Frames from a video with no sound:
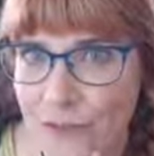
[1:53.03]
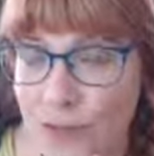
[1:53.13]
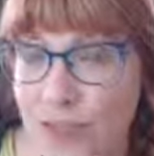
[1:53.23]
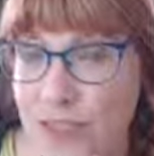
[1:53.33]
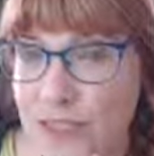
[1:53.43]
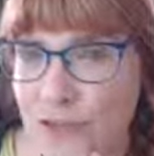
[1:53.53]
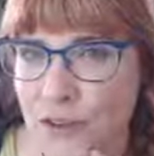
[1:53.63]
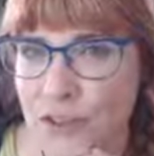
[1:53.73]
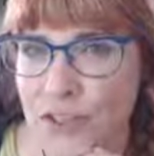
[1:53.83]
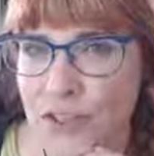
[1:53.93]
things for you
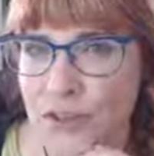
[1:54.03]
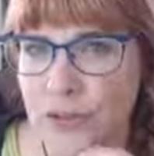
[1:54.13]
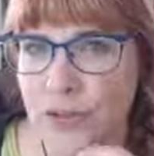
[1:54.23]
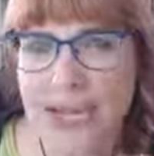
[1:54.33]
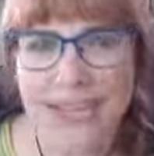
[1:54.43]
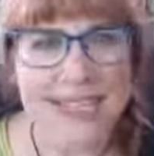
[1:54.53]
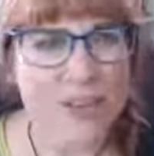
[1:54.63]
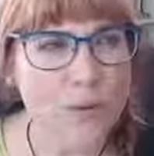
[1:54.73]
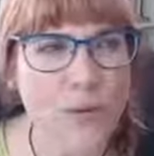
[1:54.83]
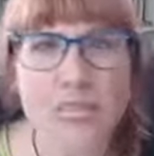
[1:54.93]
to do to
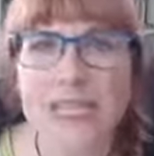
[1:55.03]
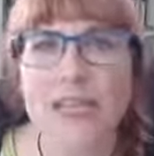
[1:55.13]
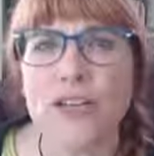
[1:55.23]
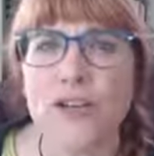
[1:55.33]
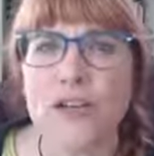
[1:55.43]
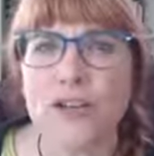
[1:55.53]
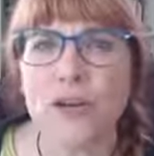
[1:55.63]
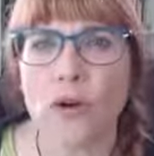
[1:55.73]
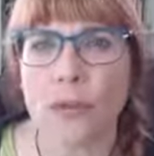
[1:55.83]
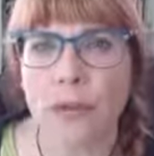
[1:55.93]
really goose your
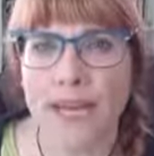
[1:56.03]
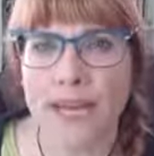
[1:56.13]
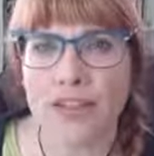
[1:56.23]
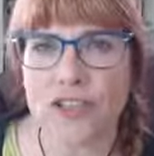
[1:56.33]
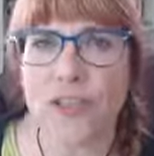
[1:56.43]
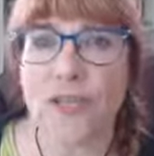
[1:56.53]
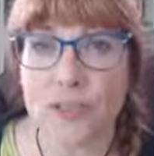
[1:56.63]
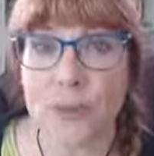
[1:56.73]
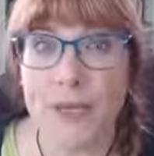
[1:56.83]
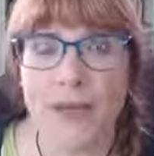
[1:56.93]
homepage to
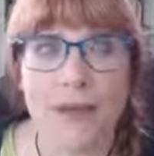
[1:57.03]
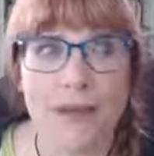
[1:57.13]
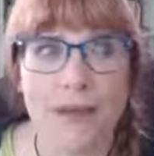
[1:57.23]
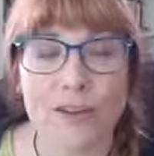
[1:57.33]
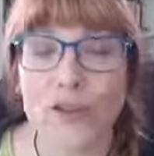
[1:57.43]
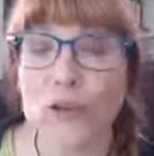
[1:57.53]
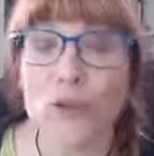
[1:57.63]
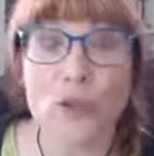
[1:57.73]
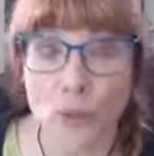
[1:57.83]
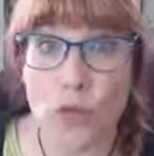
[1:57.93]
be a true
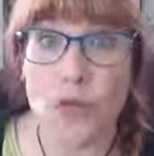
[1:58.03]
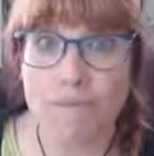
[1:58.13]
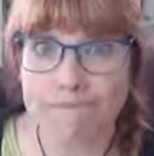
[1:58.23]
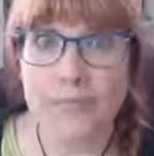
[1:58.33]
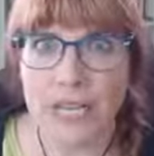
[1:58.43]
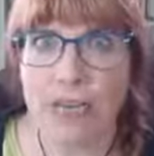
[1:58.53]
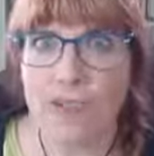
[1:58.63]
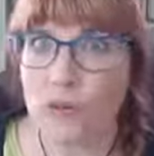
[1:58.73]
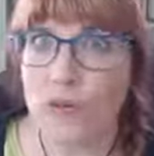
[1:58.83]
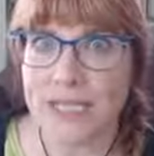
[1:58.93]
tool
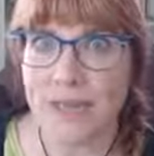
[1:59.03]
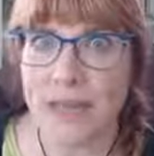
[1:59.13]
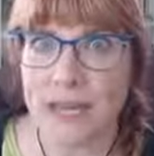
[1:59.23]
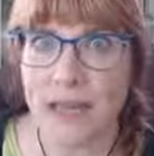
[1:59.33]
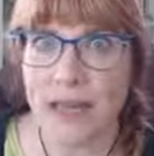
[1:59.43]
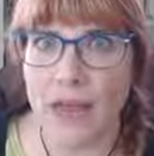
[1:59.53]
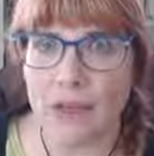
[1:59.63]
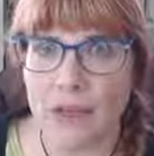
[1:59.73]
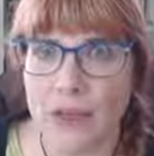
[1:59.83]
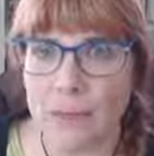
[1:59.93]
to raise money online
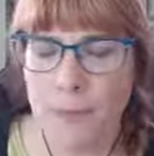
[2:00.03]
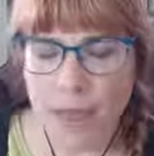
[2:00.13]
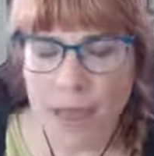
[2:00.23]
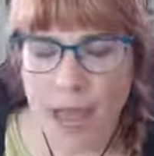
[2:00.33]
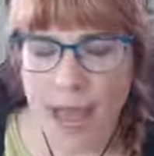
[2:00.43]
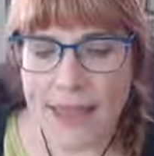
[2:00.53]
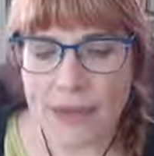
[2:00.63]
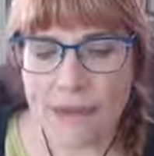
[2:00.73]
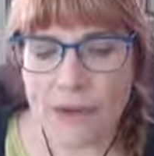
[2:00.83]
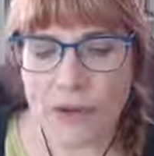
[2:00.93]
for you. And the
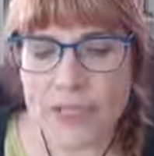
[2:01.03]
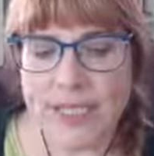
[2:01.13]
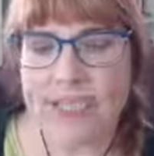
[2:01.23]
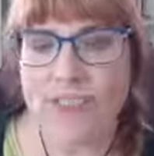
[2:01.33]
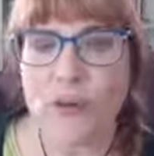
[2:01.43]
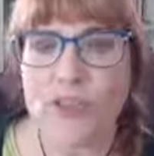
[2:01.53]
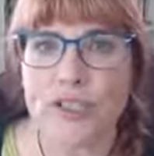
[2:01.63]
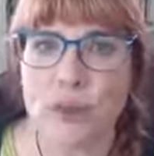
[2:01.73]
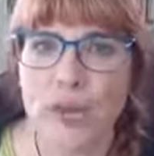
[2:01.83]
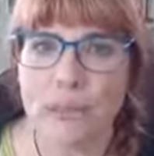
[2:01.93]
first is your
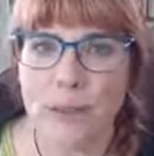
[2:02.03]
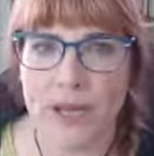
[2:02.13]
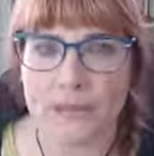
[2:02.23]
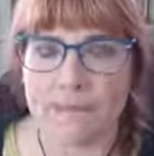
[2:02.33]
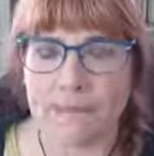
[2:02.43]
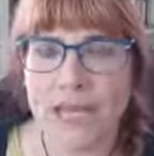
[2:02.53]
donate button.